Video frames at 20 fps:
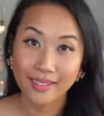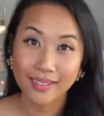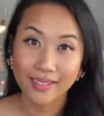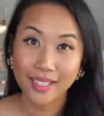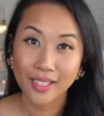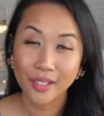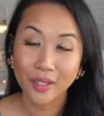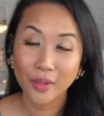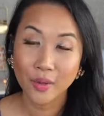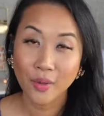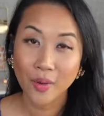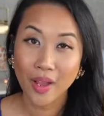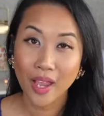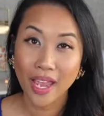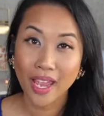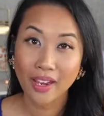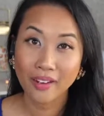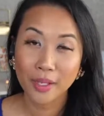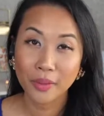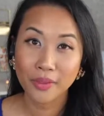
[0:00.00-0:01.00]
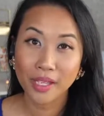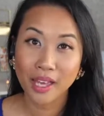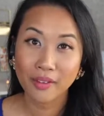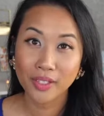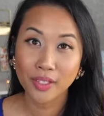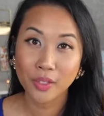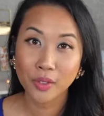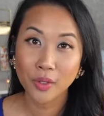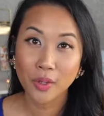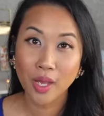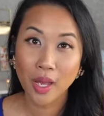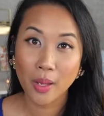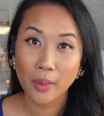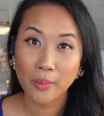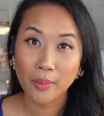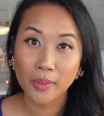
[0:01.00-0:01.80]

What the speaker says: to every time that we have a new episode.